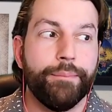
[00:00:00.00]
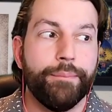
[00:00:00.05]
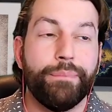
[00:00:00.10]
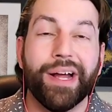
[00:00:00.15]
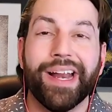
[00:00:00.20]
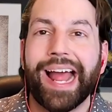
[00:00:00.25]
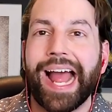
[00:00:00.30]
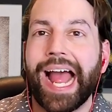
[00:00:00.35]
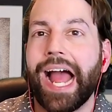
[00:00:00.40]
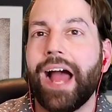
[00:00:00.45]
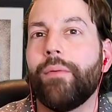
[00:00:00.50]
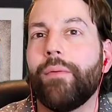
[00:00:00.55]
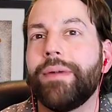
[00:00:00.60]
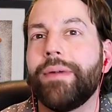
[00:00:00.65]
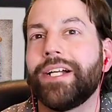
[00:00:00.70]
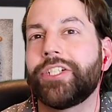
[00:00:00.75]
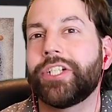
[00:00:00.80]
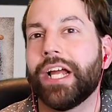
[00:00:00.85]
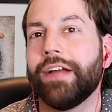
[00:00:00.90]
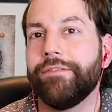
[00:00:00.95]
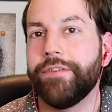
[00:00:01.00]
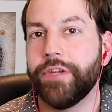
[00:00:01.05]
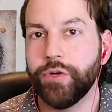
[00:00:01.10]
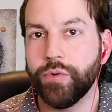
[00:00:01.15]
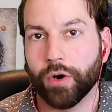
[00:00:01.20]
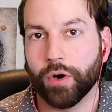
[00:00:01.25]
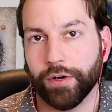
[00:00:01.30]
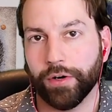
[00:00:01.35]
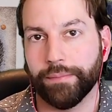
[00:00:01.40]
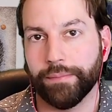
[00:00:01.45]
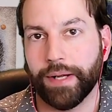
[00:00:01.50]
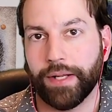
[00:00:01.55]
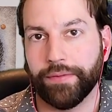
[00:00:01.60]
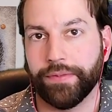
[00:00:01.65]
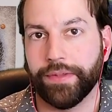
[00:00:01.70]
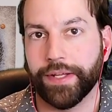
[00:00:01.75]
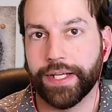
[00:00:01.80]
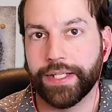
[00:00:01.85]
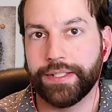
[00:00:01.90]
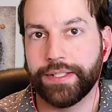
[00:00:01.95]
But how much have you heard
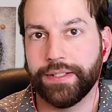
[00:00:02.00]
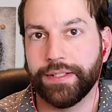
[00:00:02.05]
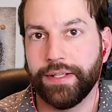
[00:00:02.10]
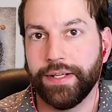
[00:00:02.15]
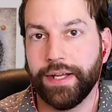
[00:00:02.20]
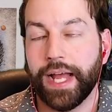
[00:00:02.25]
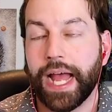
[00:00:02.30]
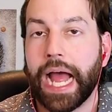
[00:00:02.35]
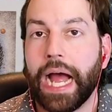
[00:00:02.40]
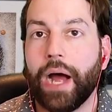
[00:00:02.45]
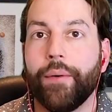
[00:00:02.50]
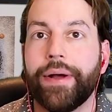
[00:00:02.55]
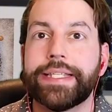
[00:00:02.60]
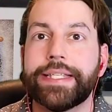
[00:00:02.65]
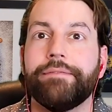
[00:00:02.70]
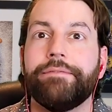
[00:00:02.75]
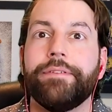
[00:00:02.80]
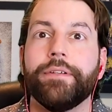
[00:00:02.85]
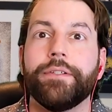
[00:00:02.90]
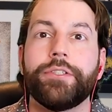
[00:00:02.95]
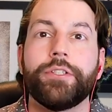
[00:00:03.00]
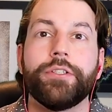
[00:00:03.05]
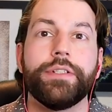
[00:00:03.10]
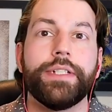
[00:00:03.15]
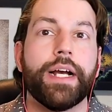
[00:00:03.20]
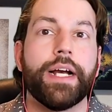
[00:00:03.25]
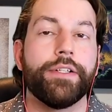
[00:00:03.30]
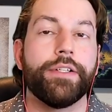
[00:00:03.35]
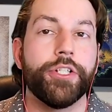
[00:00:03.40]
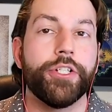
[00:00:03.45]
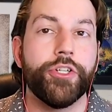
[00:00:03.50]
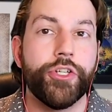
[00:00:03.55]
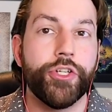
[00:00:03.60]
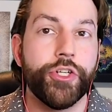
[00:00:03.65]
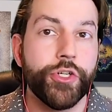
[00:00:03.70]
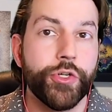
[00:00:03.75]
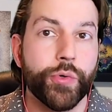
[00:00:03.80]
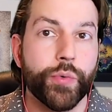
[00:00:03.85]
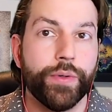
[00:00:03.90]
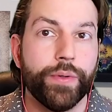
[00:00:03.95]
about this? How has it filtered down to
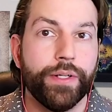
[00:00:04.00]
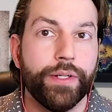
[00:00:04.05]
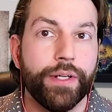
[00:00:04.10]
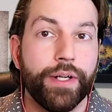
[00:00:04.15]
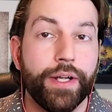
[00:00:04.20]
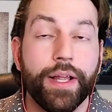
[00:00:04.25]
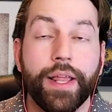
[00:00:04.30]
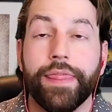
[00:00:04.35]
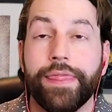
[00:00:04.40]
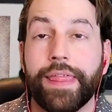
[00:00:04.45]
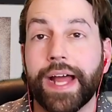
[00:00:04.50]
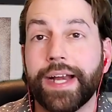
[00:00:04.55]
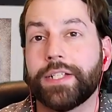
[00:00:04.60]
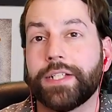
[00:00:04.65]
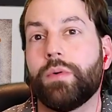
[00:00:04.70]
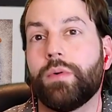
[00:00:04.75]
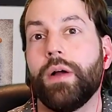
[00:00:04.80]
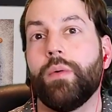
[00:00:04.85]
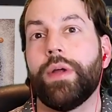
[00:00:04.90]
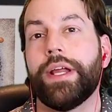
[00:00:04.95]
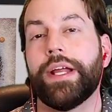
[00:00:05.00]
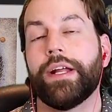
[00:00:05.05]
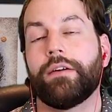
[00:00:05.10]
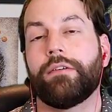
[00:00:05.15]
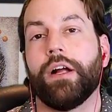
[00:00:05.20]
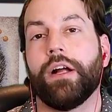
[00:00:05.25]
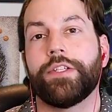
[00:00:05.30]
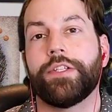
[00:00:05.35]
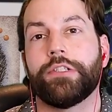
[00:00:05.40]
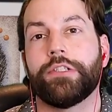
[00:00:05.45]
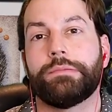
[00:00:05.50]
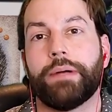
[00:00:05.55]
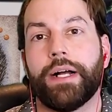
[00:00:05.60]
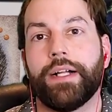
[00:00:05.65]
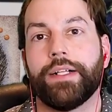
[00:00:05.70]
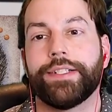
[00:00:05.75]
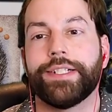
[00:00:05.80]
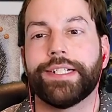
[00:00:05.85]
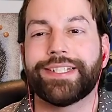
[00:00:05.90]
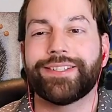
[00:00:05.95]
you? That is why we at Crowdsource
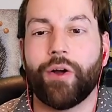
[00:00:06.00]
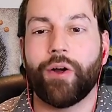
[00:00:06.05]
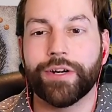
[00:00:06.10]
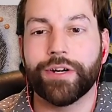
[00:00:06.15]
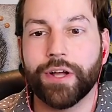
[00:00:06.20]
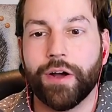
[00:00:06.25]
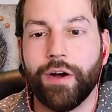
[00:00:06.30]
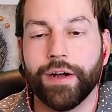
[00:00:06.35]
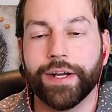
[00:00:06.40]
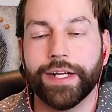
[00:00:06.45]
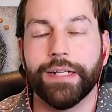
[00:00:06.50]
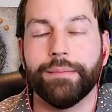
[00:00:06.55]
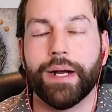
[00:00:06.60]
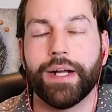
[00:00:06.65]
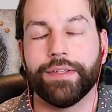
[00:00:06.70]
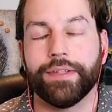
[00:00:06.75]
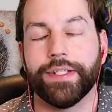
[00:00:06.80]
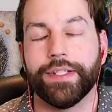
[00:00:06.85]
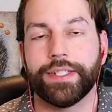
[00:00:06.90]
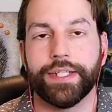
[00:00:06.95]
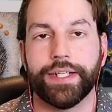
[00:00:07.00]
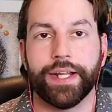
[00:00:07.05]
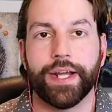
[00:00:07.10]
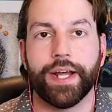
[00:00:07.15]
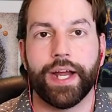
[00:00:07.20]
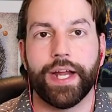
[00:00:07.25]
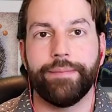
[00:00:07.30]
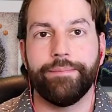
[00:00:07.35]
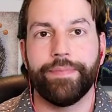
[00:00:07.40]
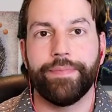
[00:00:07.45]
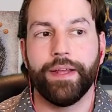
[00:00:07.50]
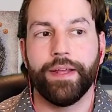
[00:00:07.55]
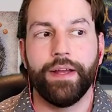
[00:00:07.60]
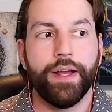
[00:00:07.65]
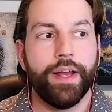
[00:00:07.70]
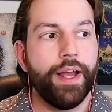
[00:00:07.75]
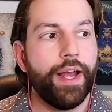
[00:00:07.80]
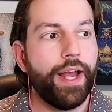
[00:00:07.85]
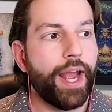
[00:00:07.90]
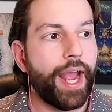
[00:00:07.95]
Politics are talking about this today.
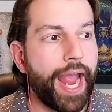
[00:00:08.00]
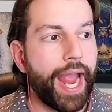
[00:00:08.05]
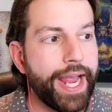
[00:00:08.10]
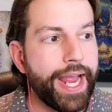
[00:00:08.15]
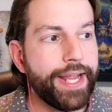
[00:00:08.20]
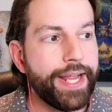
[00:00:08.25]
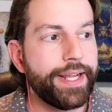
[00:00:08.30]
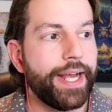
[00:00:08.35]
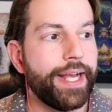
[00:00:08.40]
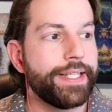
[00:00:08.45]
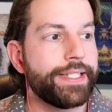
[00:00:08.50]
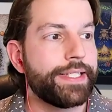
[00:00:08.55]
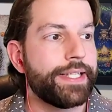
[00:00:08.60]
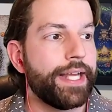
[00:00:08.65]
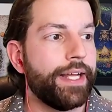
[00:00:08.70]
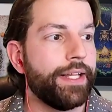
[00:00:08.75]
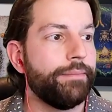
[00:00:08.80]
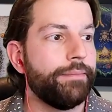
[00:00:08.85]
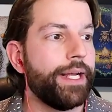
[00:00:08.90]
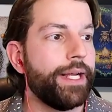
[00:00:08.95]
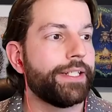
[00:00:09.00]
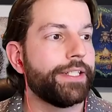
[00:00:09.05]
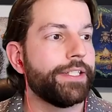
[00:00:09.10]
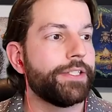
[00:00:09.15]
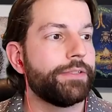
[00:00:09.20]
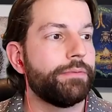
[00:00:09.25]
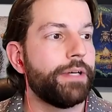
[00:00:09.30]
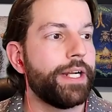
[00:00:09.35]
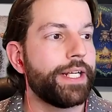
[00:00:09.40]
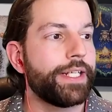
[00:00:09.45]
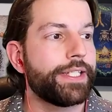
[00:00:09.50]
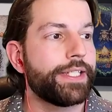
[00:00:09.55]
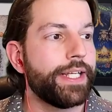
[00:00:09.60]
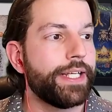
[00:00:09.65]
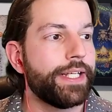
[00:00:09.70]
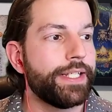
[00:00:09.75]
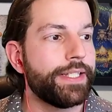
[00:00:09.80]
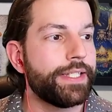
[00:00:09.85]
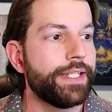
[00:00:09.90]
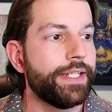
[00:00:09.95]
And as Telemachus Rex
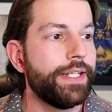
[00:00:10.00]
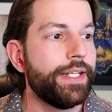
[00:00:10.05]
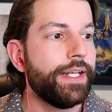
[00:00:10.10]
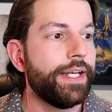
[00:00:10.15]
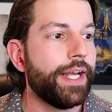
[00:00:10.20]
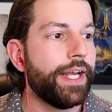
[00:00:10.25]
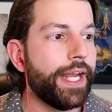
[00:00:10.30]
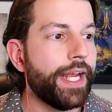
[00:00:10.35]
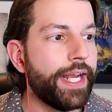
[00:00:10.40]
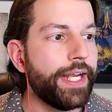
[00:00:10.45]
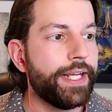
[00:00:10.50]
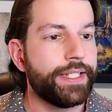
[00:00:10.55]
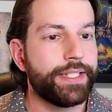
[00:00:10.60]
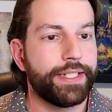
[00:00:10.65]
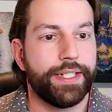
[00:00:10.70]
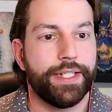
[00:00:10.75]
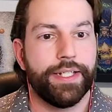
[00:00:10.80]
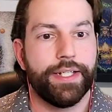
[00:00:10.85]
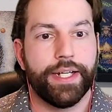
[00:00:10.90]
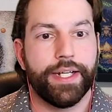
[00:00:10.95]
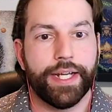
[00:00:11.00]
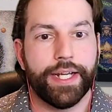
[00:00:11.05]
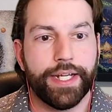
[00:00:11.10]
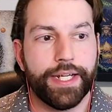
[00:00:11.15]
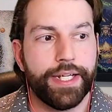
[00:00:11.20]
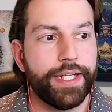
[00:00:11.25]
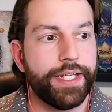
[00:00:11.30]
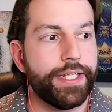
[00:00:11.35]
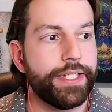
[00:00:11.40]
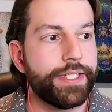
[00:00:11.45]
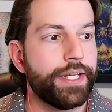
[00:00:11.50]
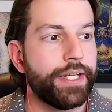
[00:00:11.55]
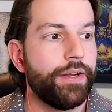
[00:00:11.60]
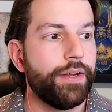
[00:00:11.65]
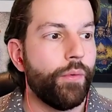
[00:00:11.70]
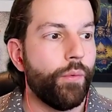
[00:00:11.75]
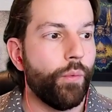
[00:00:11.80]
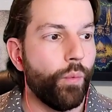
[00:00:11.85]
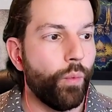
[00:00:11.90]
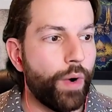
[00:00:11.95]
says, it is
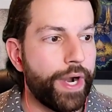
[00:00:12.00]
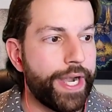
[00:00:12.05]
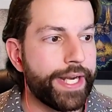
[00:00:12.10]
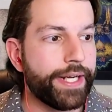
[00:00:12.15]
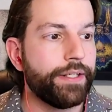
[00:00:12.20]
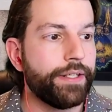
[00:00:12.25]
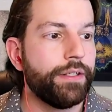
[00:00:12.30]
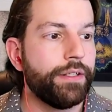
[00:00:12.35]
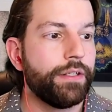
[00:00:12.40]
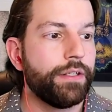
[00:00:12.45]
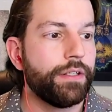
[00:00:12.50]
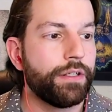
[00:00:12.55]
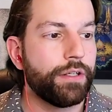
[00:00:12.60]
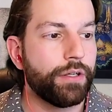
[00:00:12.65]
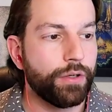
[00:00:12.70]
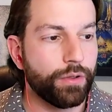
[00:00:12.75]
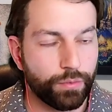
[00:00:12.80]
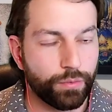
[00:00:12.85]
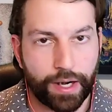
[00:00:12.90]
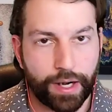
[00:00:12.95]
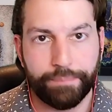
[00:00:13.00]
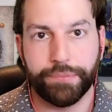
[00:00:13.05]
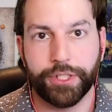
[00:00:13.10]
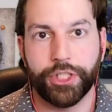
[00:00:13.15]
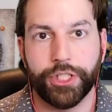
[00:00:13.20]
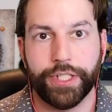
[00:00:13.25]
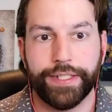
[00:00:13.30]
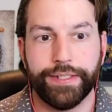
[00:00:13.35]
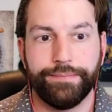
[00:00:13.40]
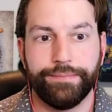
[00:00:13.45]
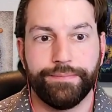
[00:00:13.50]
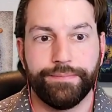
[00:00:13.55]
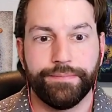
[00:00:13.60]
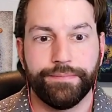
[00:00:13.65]
rank corruption.